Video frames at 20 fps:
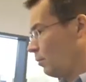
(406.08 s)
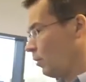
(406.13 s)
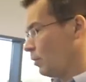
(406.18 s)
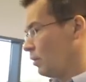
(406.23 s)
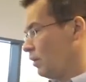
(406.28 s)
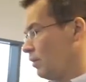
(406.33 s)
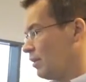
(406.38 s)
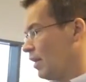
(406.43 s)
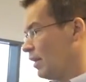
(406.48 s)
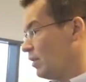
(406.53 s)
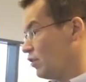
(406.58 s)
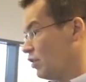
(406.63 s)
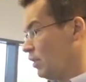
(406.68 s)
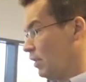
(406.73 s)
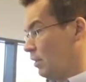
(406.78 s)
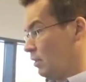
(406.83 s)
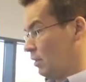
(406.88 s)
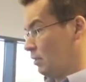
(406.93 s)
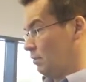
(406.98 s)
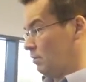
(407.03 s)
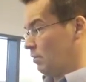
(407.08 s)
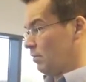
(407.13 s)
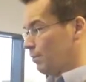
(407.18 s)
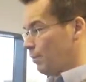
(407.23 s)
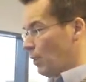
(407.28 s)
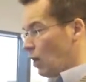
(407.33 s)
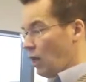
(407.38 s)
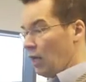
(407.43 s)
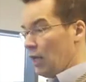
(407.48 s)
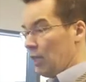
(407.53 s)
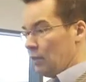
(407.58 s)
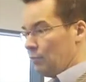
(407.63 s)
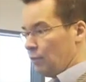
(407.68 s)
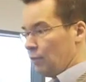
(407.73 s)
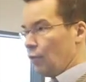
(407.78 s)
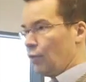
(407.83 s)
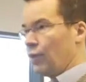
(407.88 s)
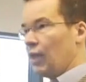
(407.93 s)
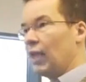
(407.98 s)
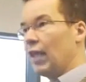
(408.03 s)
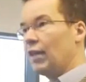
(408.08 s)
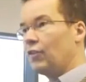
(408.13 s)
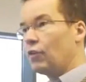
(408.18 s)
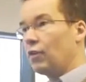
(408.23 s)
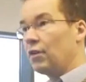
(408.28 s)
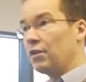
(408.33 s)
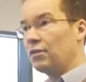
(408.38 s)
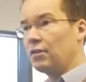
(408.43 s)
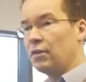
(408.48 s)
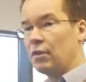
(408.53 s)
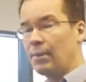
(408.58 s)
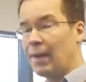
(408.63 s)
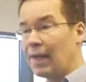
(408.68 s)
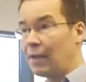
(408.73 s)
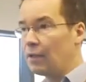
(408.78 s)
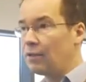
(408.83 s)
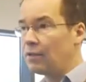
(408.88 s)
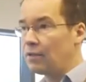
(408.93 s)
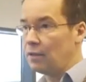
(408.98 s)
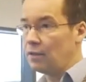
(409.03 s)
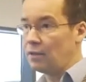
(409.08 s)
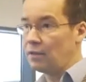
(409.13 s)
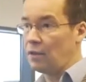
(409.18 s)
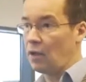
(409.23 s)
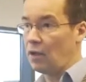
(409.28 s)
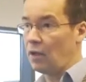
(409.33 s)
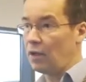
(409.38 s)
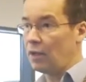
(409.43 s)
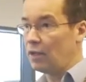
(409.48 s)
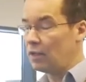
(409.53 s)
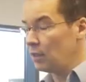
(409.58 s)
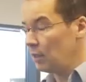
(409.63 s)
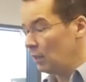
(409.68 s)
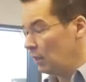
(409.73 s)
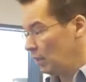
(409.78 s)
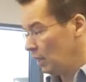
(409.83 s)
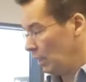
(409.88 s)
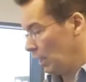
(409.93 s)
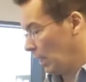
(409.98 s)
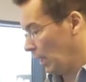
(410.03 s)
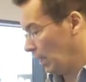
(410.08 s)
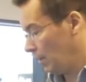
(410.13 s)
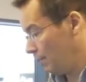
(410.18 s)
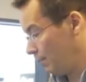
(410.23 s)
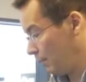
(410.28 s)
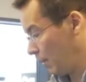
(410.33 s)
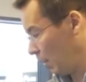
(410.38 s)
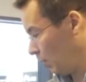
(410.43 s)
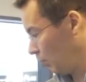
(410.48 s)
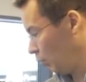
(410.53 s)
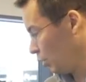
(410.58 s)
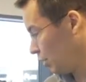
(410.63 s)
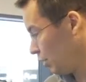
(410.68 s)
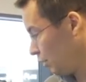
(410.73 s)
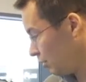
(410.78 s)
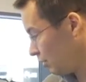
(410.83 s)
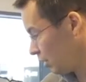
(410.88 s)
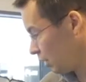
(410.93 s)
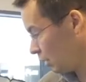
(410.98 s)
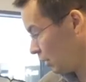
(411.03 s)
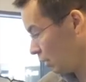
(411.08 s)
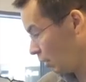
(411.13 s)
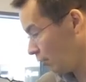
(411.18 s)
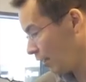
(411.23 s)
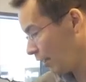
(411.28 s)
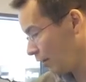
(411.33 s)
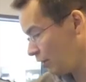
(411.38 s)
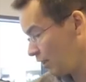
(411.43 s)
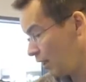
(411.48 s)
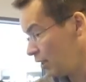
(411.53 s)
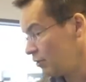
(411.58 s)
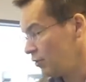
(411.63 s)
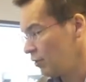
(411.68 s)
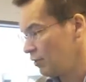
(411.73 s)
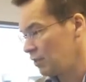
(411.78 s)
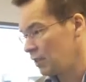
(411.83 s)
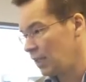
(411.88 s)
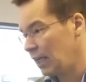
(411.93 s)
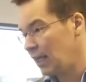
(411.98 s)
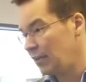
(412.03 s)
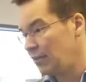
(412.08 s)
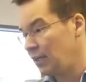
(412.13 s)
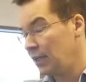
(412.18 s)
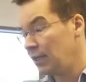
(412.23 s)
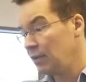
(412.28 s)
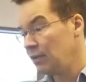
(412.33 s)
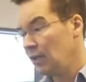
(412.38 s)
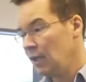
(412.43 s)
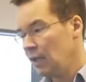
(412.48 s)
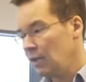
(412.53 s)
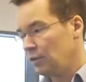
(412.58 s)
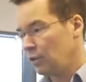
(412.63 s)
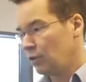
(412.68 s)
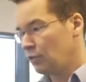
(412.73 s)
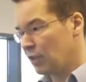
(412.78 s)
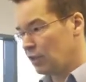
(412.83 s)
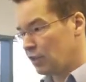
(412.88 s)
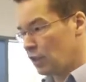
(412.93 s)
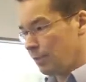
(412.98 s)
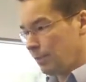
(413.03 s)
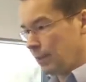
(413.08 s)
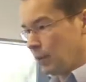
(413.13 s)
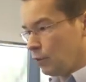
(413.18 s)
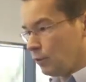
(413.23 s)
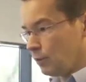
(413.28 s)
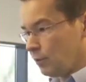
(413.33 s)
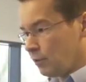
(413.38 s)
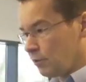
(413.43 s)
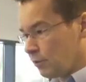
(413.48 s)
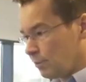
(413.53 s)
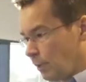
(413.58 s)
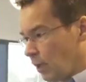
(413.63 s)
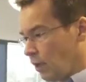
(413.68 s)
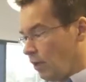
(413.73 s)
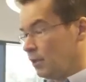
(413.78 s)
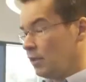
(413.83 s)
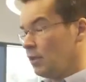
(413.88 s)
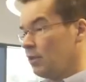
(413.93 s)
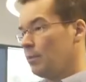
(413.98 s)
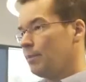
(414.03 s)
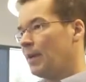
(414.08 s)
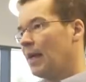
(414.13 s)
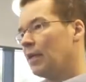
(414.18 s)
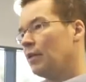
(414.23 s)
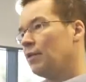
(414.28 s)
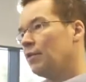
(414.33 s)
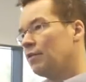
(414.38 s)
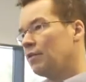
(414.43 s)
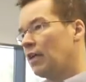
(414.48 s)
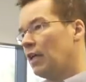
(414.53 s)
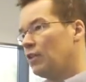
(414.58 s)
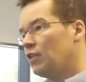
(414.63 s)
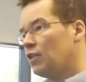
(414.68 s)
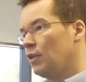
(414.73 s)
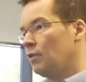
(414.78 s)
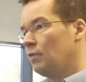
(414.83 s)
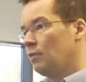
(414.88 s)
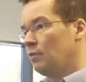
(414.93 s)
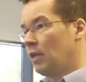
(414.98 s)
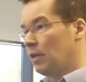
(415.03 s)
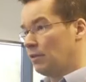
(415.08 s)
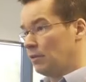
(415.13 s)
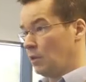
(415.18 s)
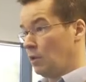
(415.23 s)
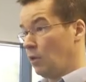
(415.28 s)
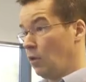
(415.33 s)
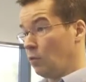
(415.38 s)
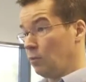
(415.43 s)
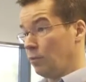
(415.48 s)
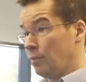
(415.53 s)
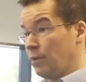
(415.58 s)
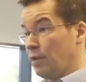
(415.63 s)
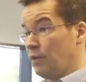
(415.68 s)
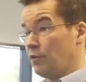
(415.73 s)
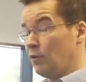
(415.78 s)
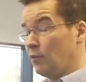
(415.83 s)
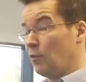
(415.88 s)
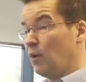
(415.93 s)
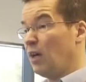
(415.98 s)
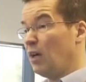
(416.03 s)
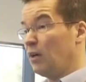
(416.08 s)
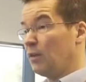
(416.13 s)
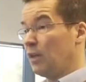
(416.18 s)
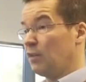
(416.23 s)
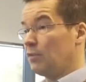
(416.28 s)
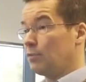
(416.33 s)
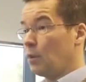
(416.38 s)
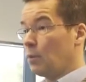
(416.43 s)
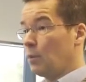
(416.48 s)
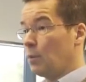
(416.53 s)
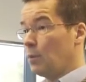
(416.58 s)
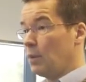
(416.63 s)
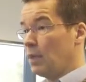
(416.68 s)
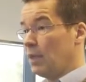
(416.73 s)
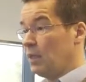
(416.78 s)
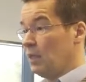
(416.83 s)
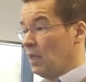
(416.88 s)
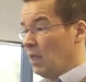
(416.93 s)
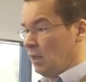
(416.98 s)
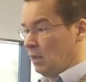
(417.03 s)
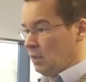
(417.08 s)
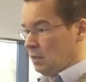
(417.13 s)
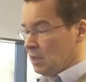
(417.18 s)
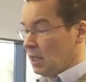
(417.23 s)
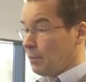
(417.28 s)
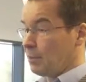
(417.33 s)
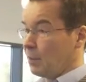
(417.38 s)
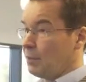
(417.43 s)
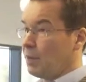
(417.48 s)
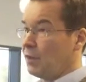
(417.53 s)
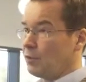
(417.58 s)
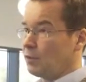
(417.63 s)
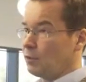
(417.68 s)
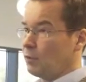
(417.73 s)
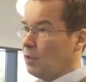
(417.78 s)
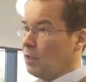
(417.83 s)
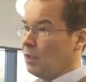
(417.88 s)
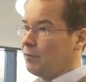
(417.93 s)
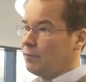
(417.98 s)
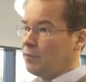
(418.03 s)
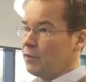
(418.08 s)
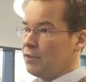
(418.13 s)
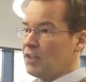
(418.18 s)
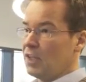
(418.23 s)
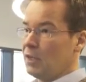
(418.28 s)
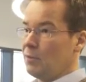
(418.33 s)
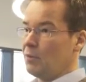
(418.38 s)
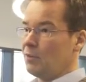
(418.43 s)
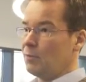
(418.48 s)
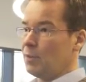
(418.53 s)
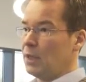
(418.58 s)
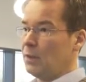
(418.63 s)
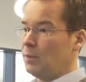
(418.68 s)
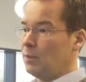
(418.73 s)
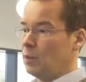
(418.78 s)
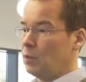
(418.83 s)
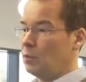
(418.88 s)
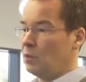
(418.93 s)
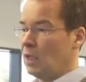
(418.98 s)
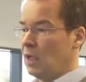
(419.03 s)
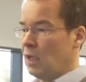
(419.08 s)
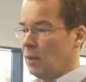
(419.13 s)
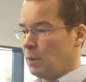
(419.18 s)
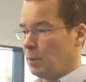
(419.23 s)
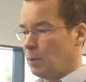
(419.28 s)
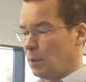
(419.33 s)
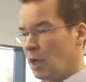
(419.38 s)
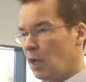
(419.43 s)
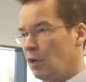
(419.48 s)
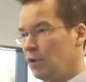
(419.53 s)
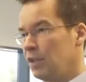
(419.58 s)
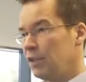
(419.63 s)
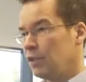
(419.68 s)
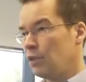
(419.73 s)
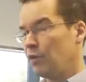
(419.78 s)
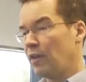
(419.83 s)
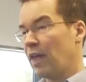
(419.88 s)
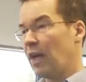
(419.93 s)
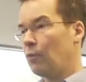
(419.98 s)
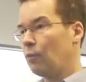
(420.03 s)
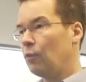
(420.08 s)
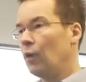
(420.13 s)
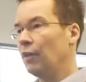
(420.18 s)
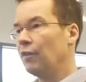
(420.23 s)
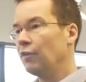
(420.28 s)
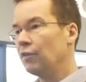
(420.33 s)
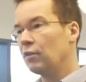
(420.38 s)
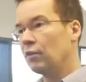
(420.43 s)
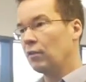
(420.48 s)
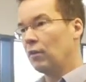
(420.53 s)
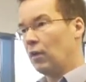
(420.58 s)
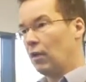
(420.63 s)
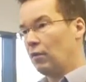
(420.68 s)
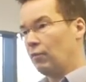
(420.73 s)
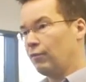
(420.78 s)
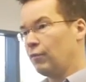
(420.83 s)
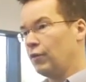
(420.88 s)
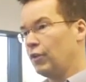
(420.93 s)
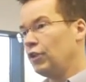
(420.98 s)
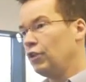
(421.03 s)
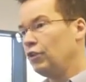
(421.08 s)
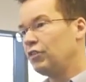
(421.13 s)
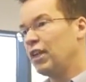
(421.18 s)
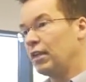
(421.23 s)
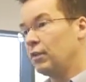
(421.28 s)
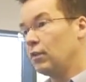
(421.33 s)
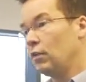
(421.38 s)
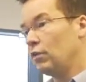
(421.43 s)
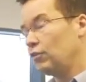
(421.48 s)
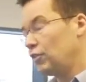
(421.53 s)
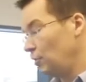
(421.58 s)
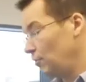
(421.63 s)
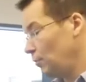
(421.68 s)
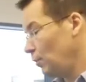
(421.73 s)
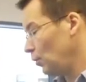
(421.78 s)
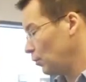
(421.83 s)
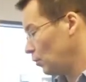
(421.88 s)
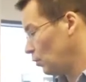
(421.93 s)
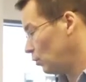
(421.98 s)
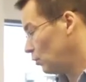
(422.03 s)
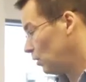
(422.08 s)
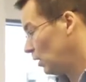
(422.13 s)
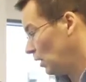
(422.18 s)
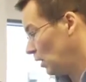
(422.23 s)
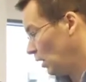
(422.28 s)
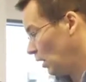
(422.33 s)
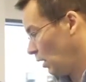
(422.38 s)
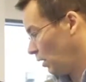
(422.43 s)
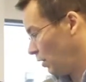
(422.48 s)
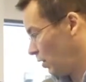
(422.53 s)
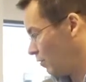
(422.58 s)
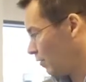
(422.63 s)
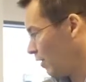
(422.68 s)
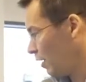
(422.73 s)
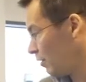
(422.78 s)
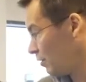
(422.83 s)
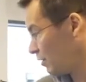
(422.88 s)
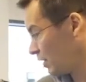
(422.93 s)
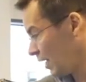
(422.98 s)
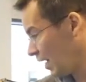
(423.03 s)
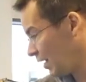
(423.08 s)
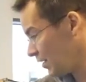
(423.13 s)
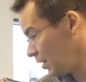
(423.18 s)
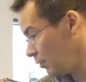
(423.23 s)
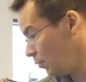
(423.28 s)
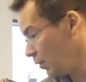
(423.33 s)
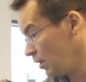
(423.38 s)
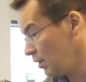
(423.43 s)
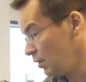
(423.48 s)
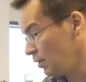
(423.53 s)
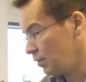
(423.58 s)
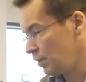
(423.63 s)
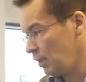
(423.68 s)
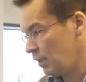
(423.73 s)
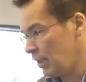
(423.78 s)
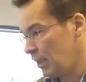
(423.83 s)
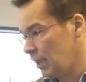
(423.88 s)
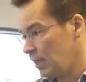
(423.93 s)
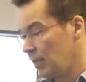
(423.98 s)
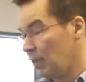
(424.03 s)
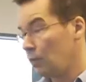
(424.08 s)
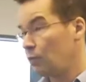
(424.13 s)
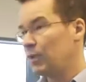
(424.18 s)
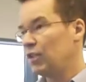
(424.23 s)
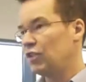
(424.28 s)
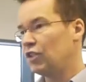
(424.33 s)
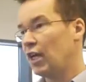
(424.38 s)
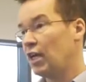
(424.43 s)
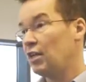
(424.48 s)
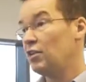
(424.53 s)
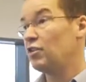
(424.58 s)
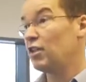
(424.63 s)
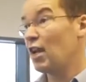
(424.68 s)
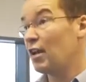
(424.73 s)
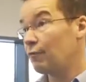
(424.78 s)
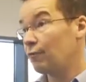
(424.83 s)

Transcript: a model is actually a spine with all the electronics and the balance inside. And what you can see around it is just cladding. So to actually build the spine and the balance section, that's a long period of work. That's probably a couple of months' work for a team of people. But we'll only do that once for a new technology of model. The various cladding we can see here, that will be changed